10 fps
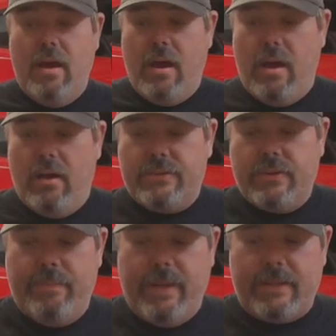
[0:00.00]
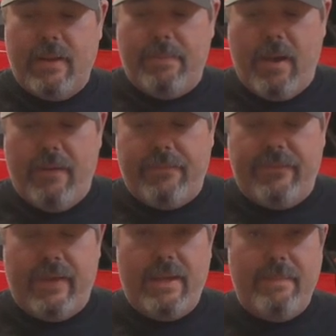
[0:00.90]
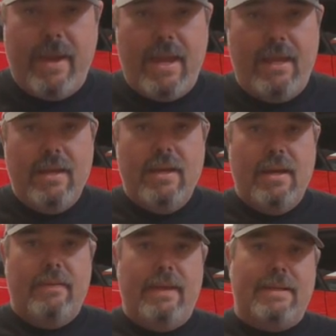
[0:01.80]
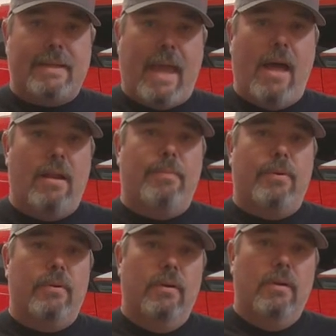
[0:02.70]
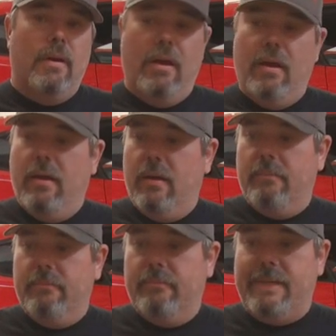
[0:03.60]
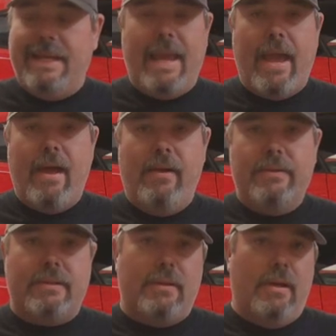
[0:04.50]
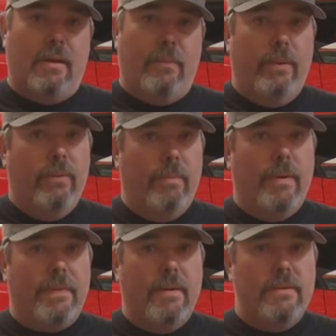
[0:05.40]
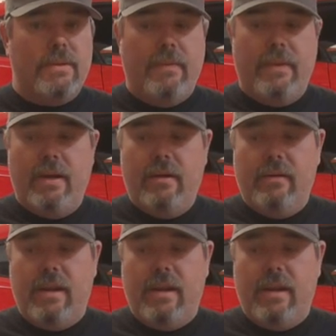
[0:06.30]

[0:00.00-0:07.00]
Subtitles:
I also picked up off of eBay these caliper decals. We will put those on there.